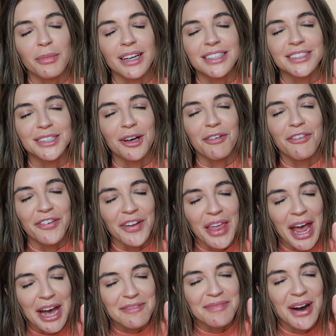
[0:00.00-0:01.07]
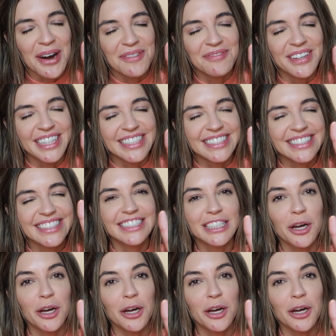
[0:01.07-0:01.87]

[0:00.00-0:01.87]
myself for that moment.